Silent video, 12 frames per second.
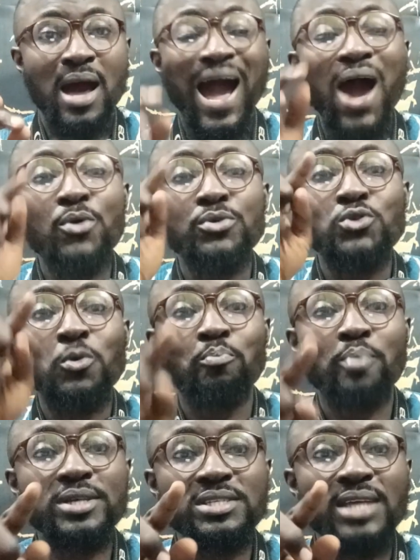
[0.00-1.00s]
how you
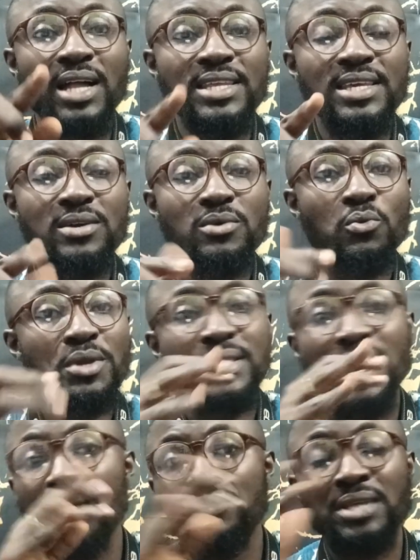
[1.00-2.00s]
personally,
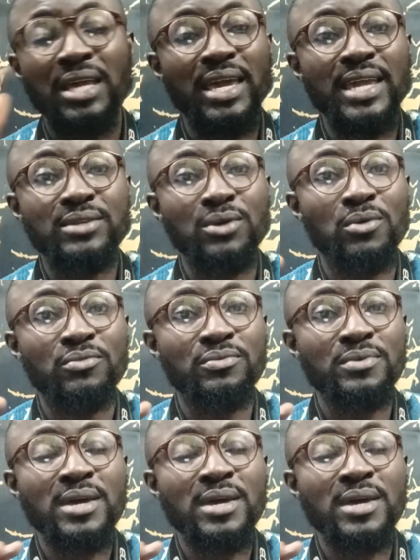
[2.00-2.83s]
without the aid of